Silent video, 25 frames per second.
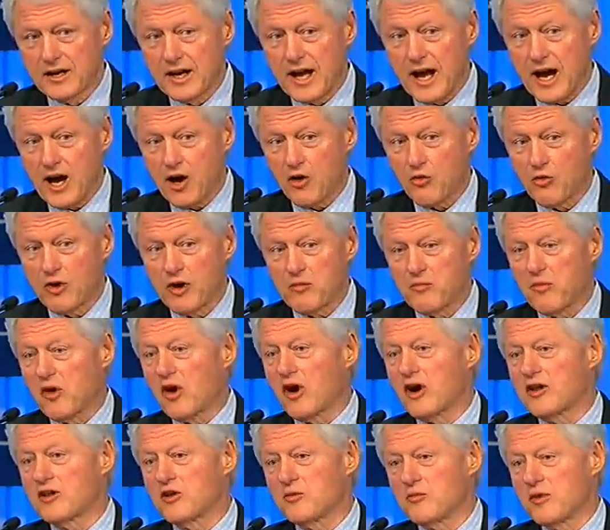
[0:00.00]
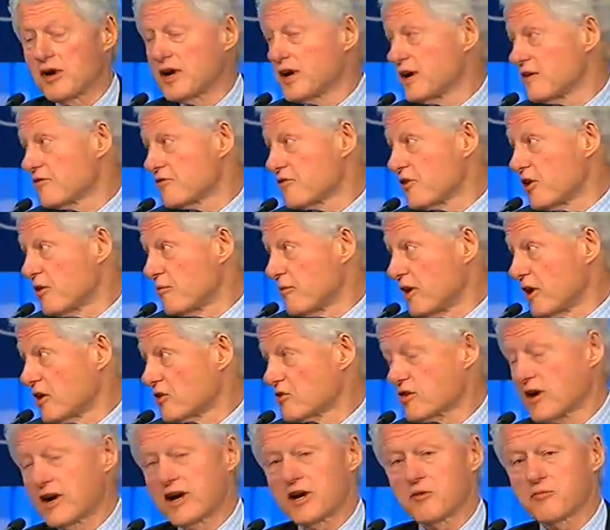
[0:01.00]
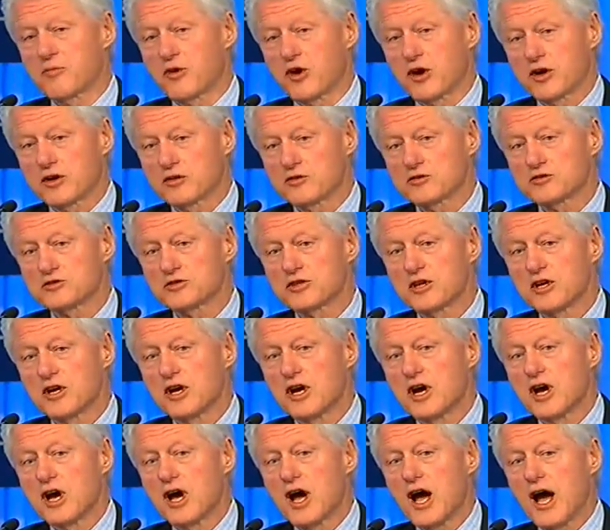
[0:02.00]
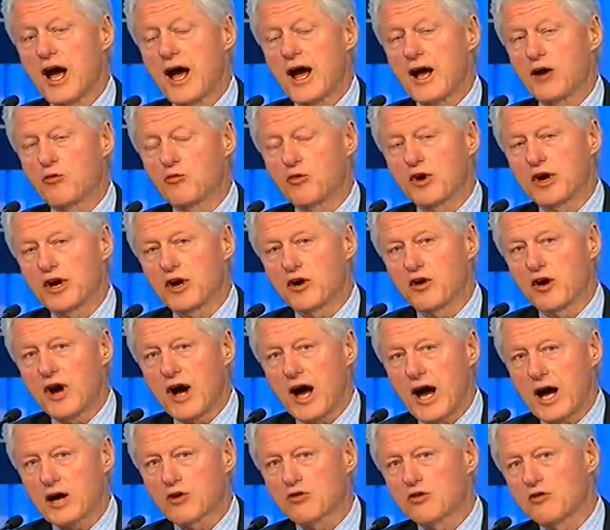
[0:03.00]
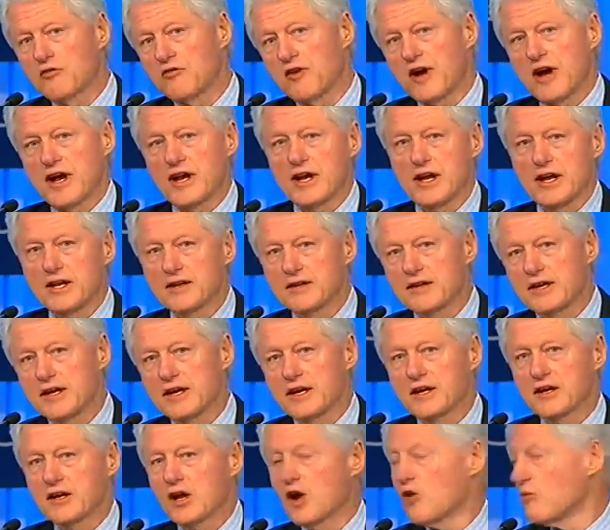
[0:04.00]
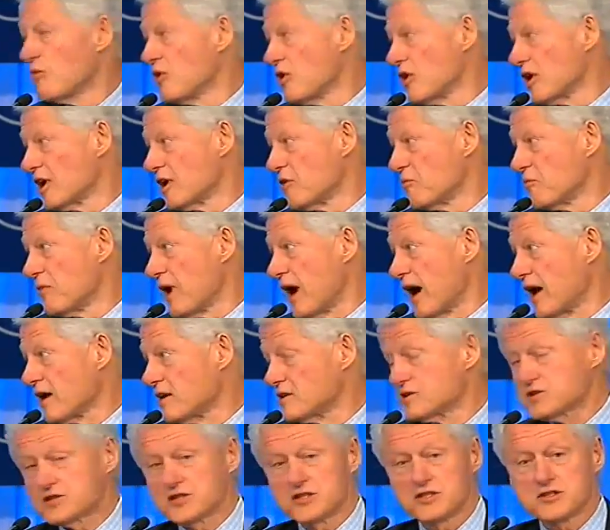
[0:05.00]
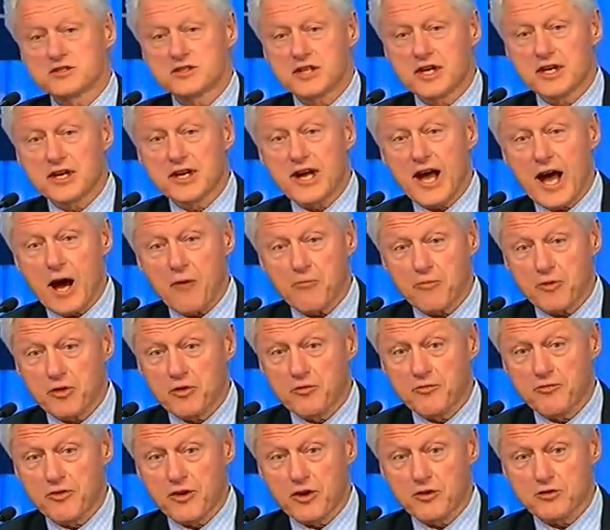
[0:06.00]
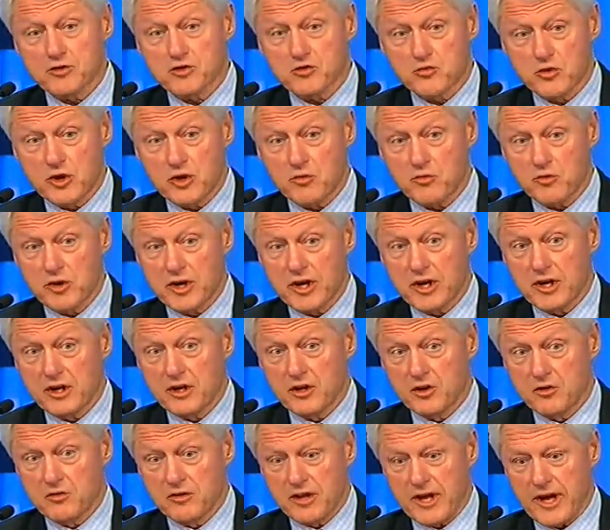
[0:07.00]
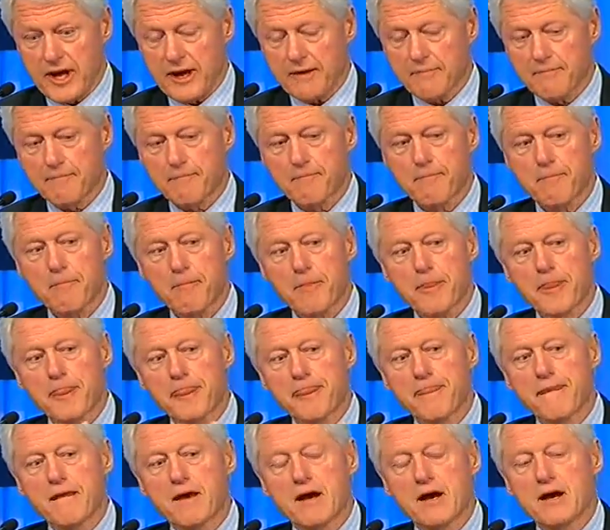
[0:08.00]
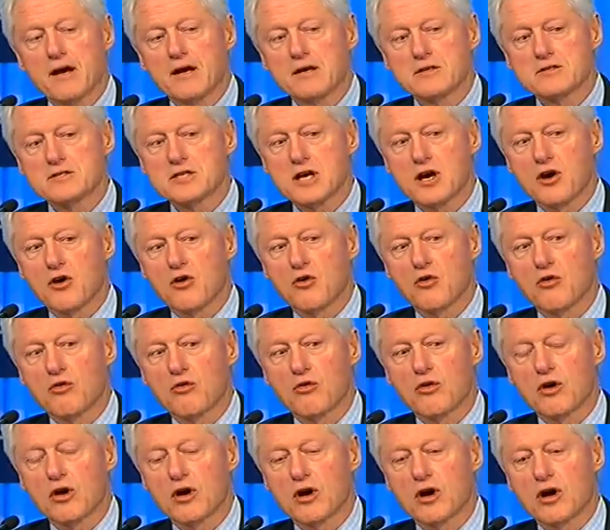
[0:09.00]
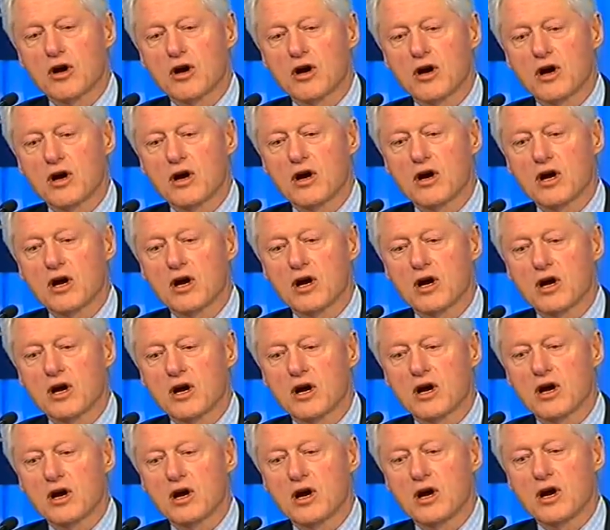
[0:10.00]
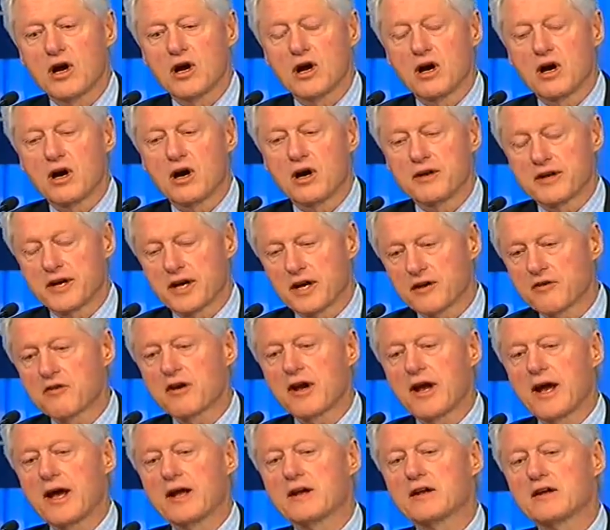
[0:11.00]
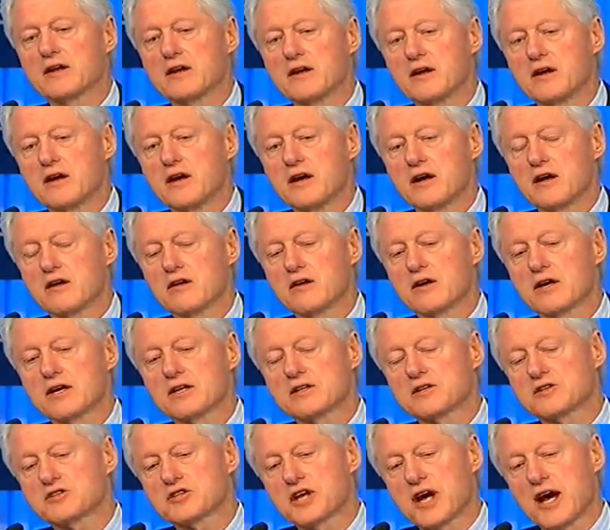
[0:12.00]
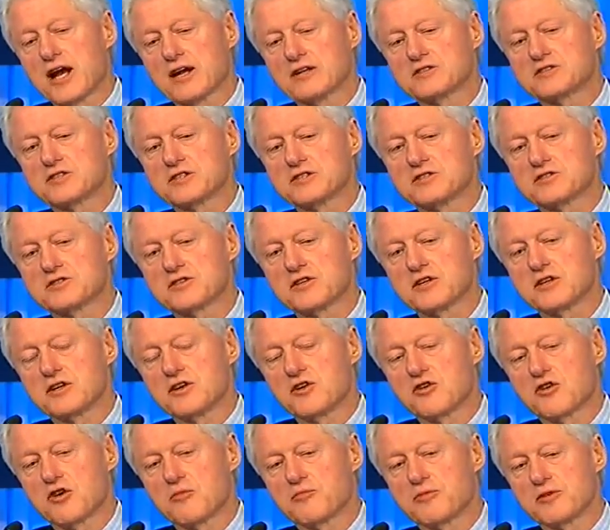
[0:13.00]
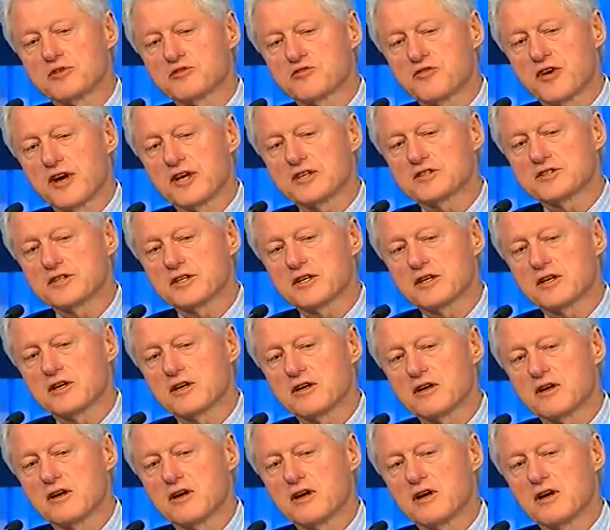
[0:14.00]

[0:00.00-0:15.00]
Now we borrowed the money from our trading partners, and we are aggravating the global imbalances and capital flows when we do that. So, on the other hand, look at the challenges Europe is facing.